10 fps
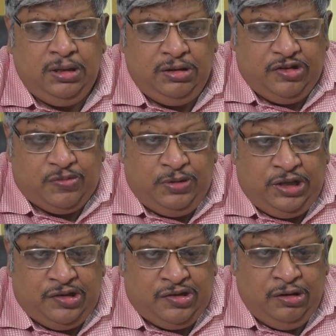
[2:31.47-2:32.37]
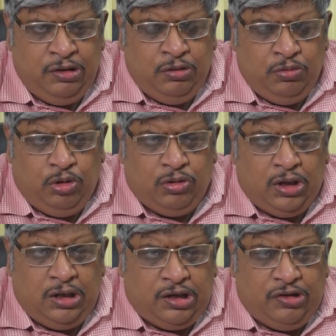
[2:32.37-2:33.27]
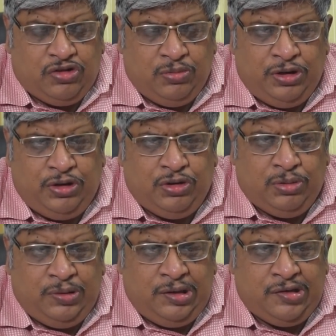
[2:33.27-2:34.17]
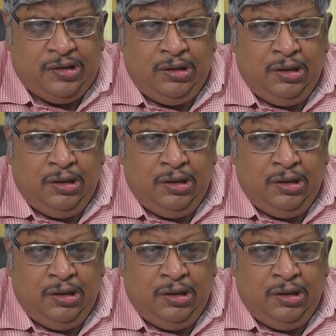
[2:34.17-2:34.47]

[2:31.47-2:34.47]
This means overall consumer durables